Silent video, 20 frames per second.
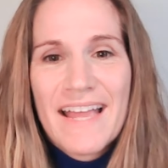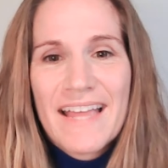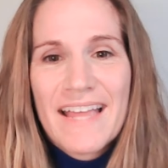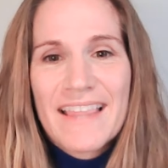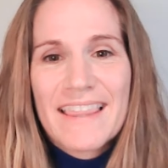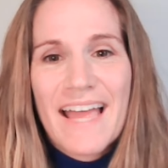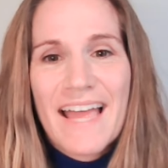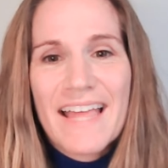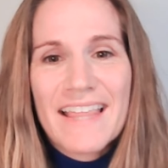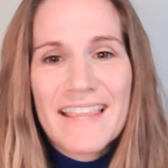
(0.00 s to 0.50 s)

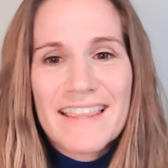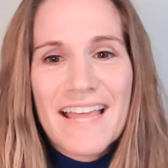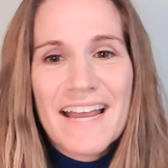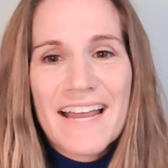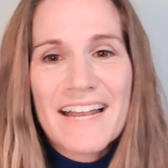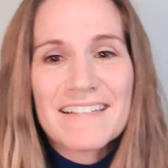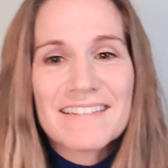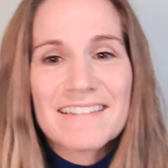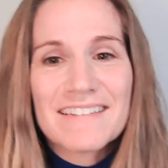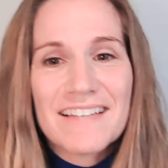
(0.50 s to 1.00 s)
that that
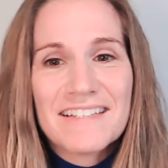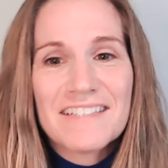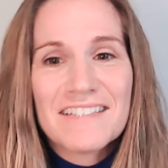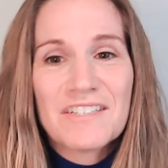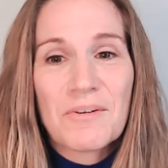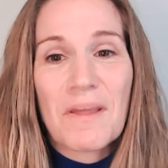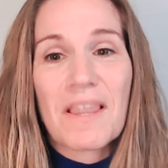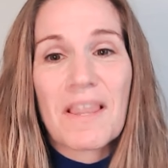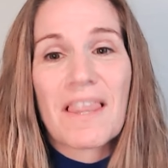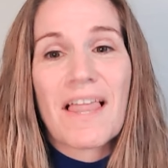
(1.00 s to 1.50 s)
has lended
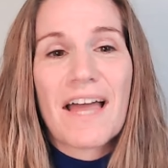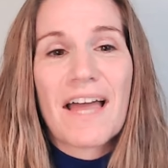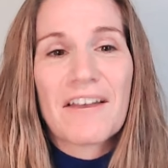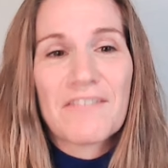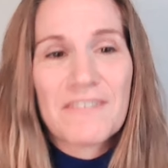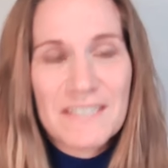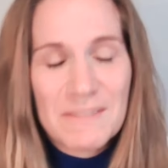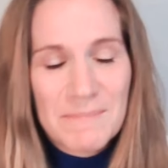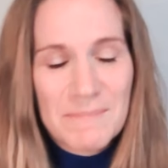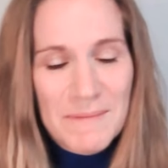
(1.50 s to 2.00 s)
to a lot of
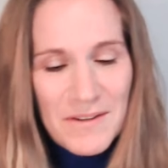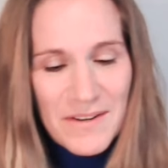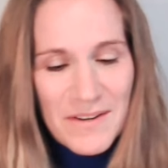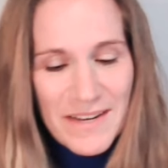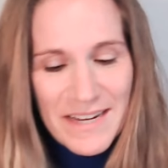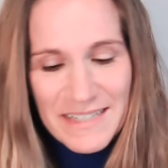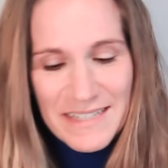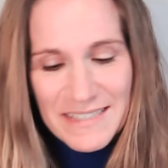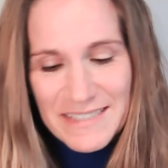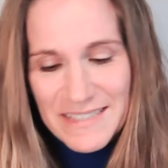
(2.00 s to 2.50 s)

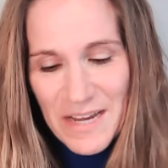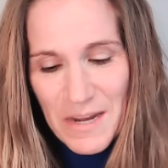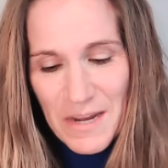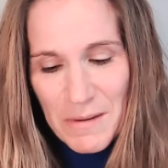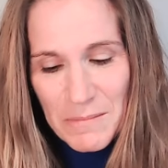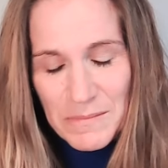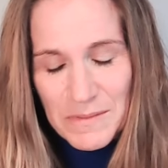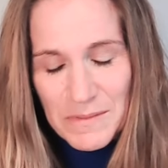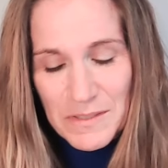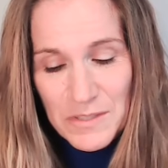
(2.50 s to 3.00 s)
experience.
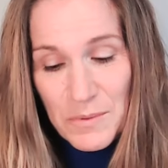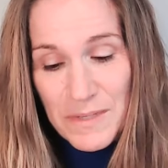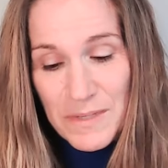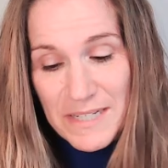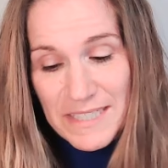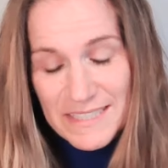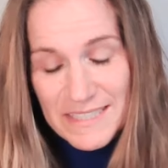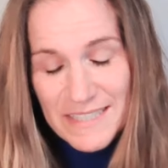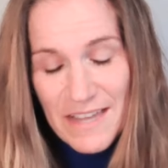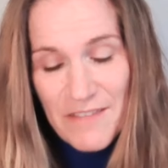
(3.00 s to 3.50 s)
Um,
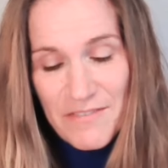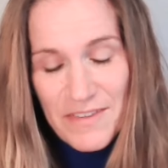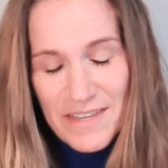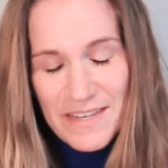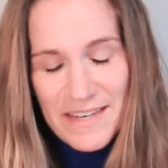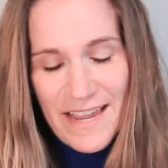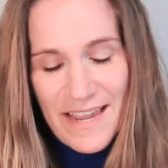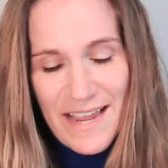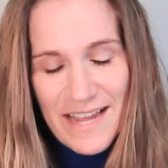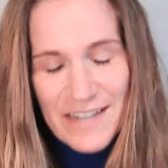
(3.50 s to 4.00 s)

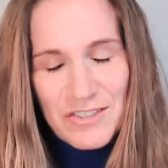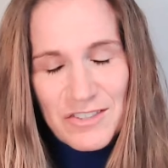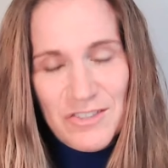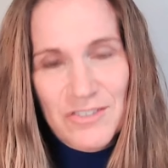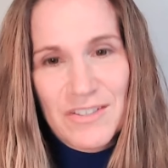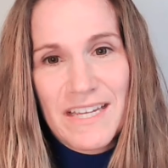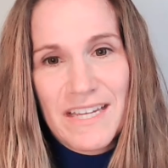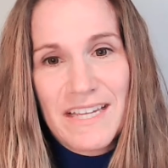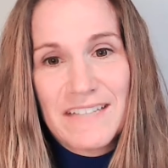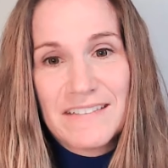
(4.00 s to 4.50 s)
twenty-seven
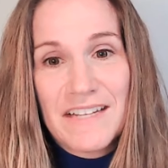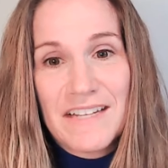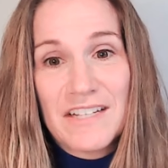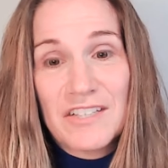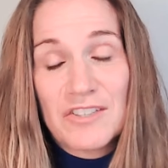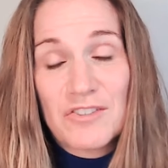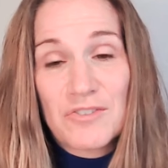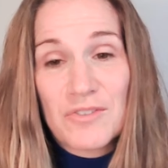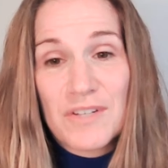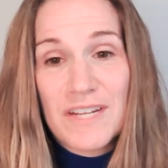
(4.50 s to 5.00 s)
actually in
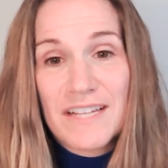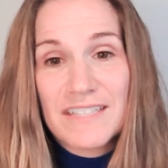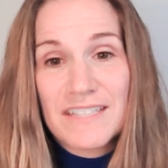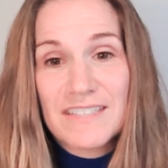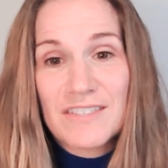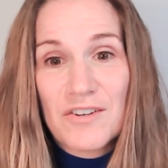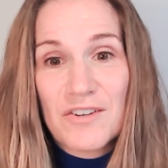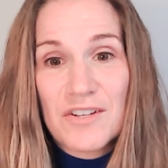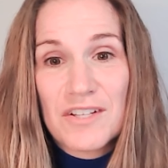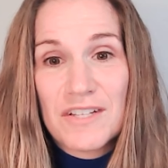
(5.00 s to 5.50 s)
dentistry. I
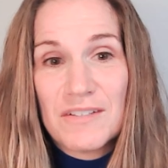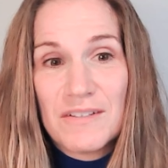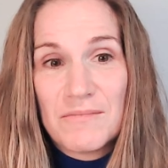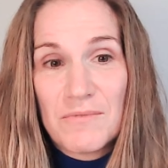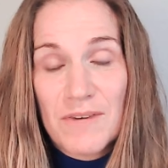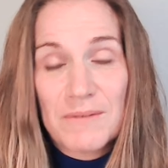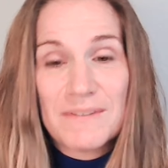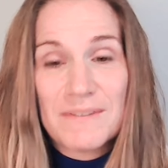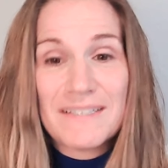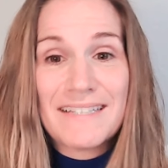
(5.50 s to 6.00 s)
started
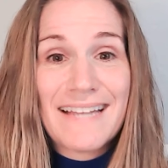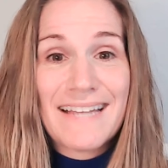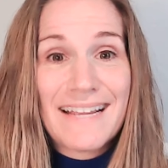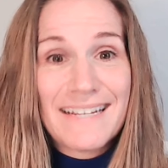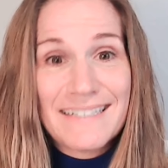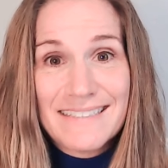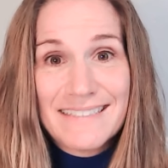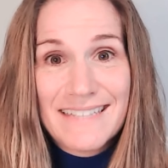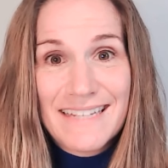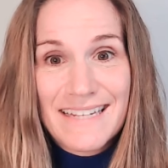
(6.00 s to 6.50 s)
when I was
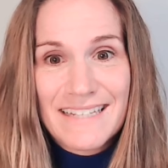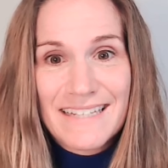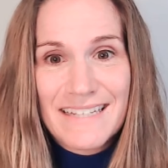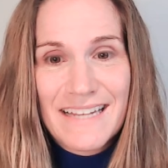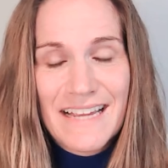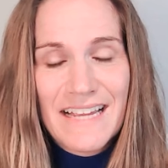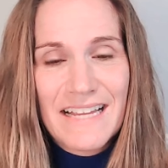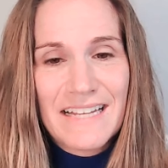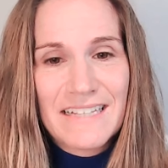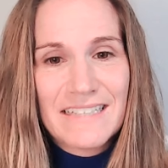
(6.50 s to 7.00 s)
nineteen,
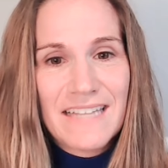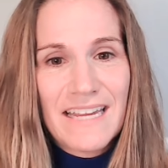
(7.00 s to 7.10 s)
and